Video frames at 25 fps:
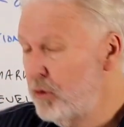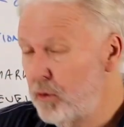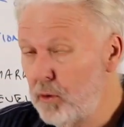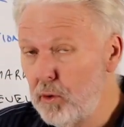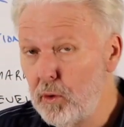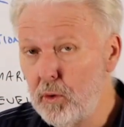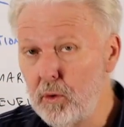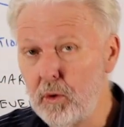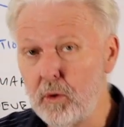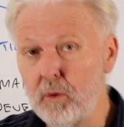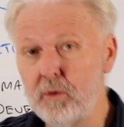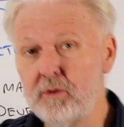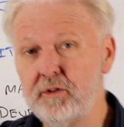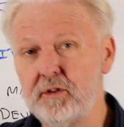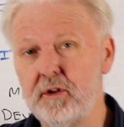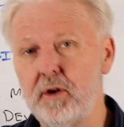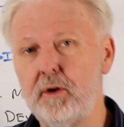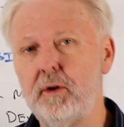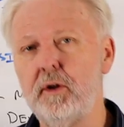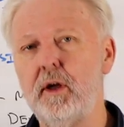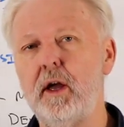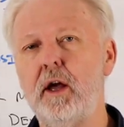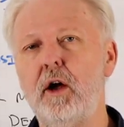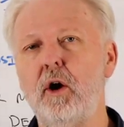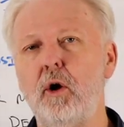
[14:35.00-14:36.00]
tool
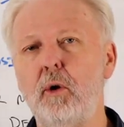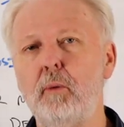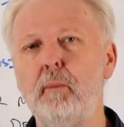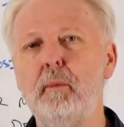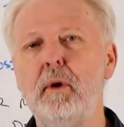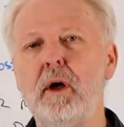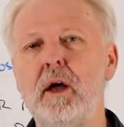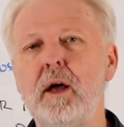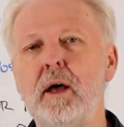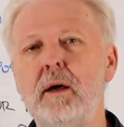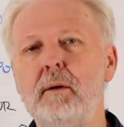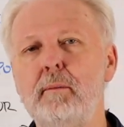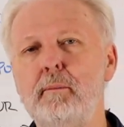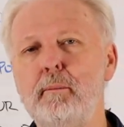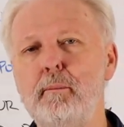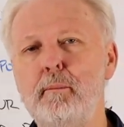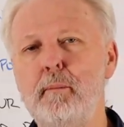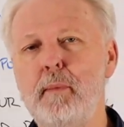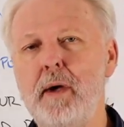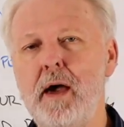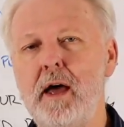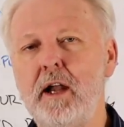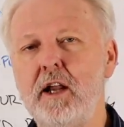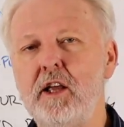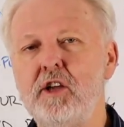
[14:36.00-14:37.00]
also to help
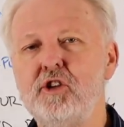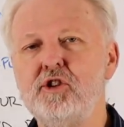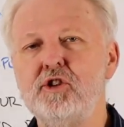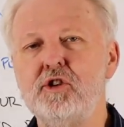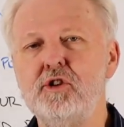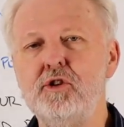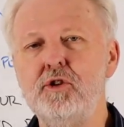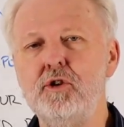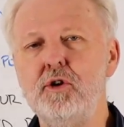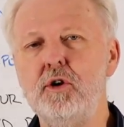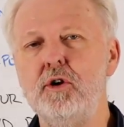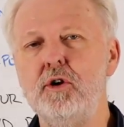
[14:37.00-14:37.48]
manage and